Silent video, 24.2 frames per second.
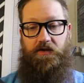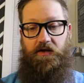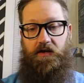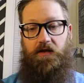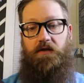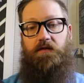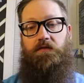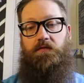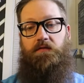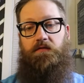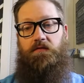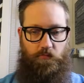it
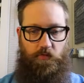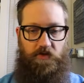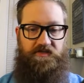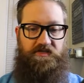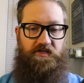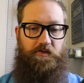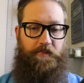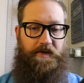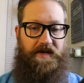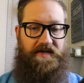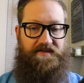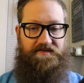in. Once
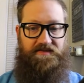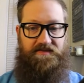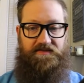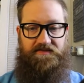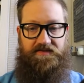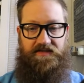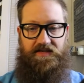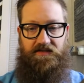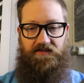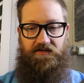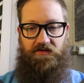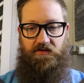the opacity is
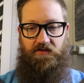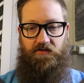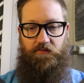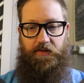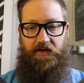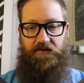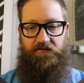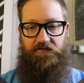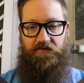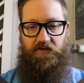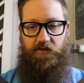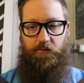set to
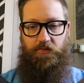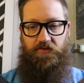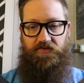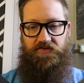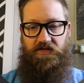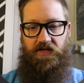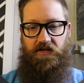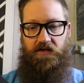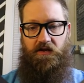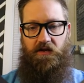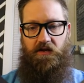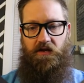about
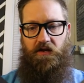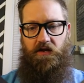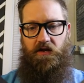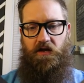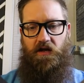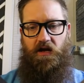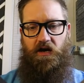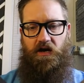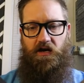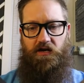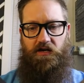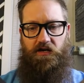50%, I'm
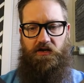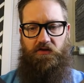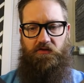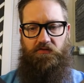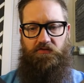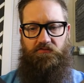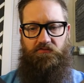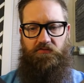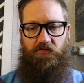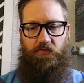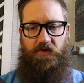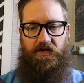going to go
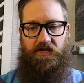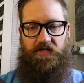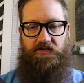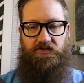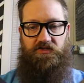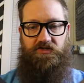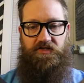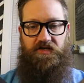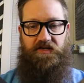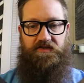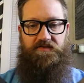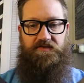through and
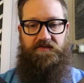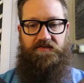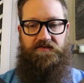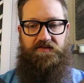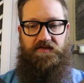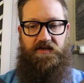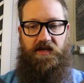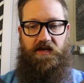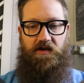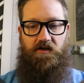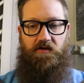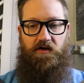adjust the
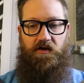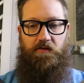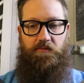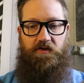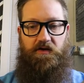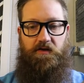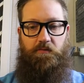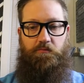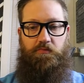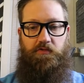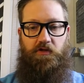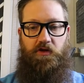scale. I'm
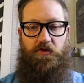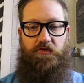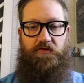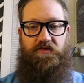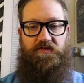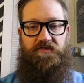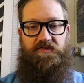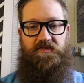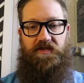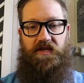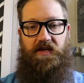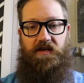going to blow
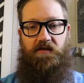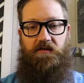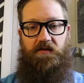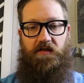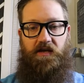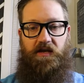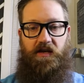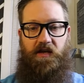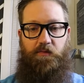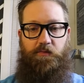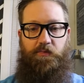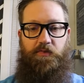the scale
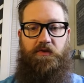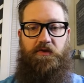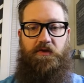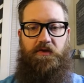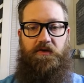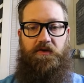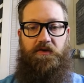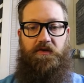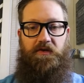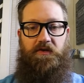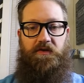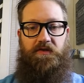up
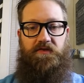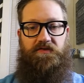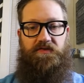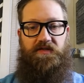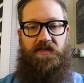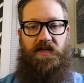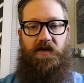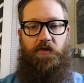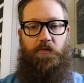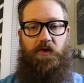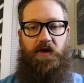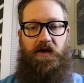so
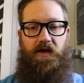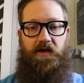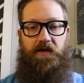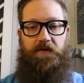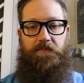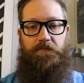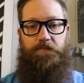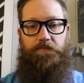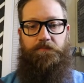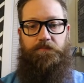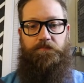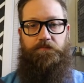that
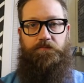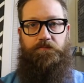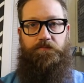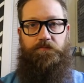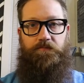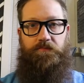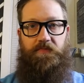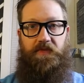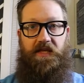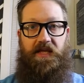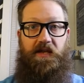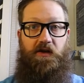way
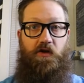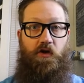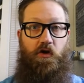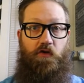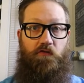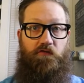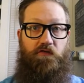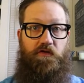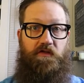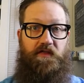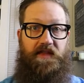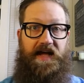it
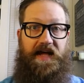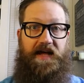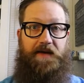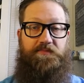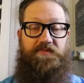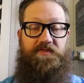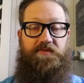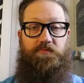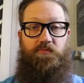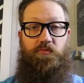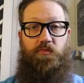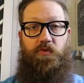
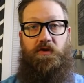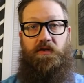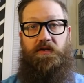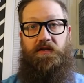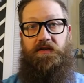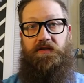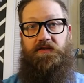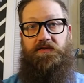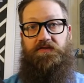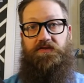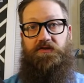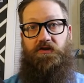overlaps what
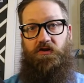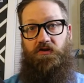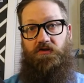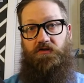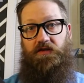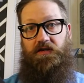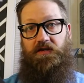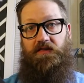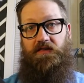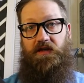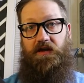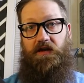is
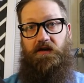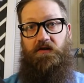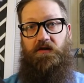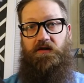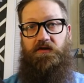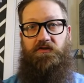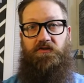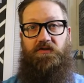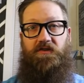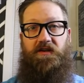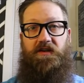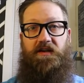currently there
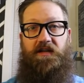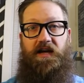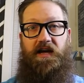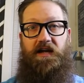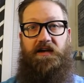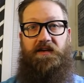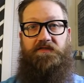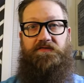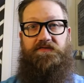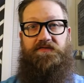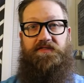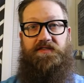and you can
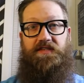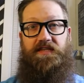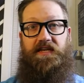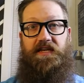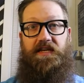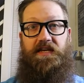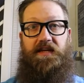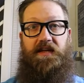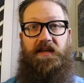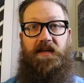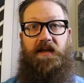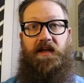kind of
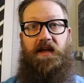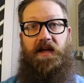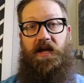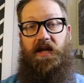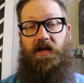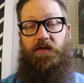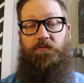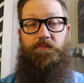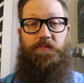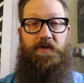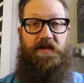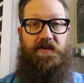see
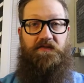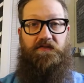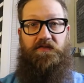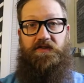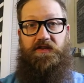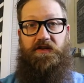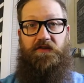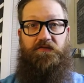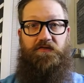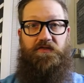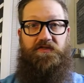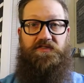how big of a
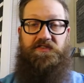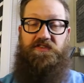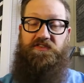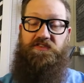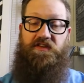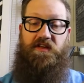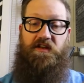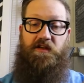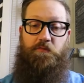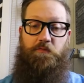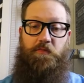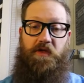difference it's
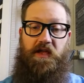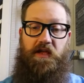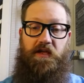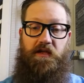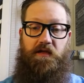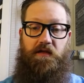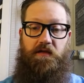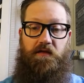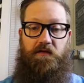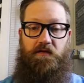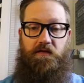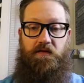going to
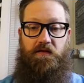make.